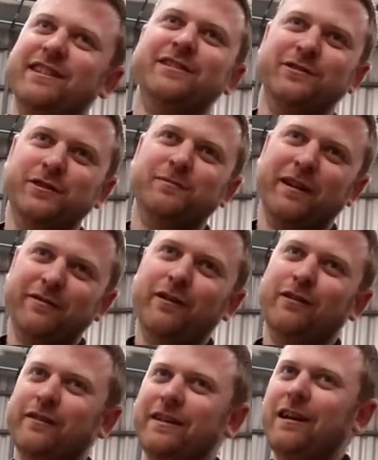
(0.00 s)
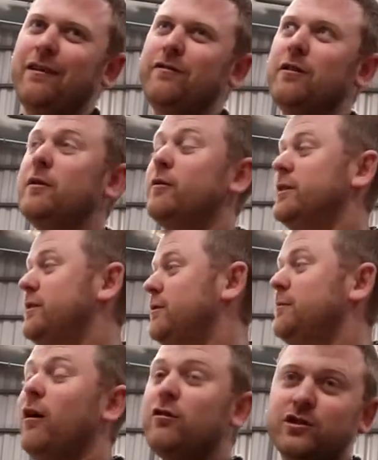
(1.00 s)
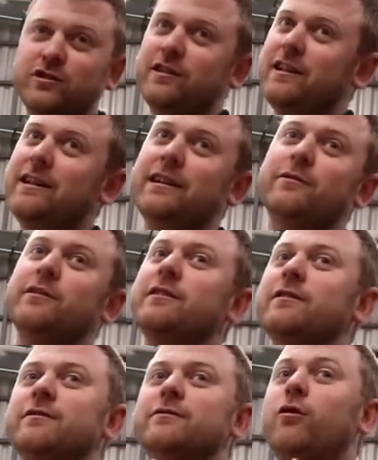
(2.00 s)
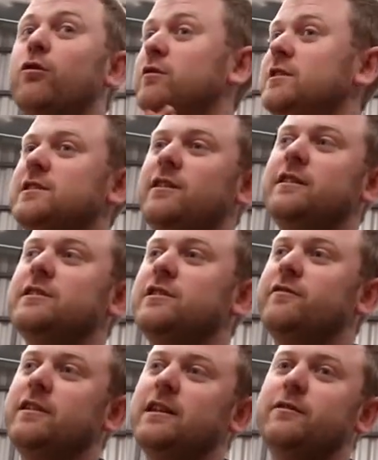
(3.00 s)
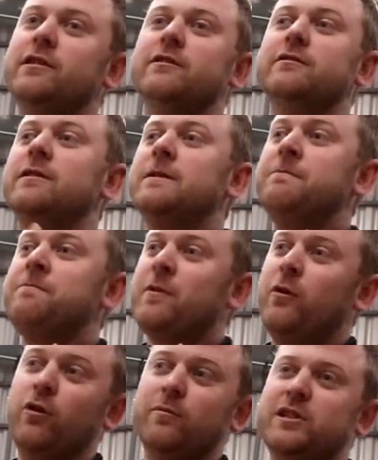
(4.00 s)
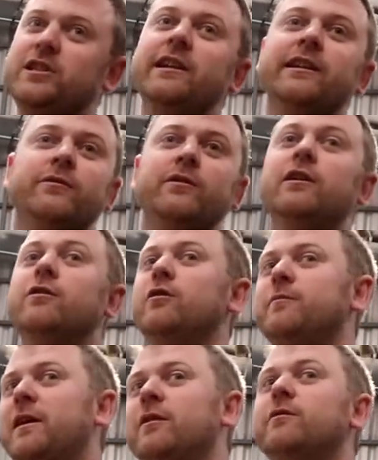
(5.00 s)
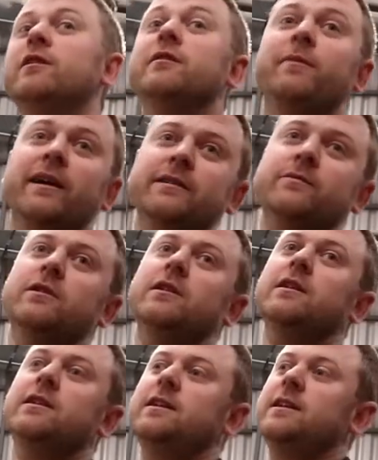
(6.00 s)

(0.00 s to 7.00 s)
the exhaust manifold on the Alpha, but we do upholstery here, we do all the design stuff here, we do all the machining work, all the metal work, paint work.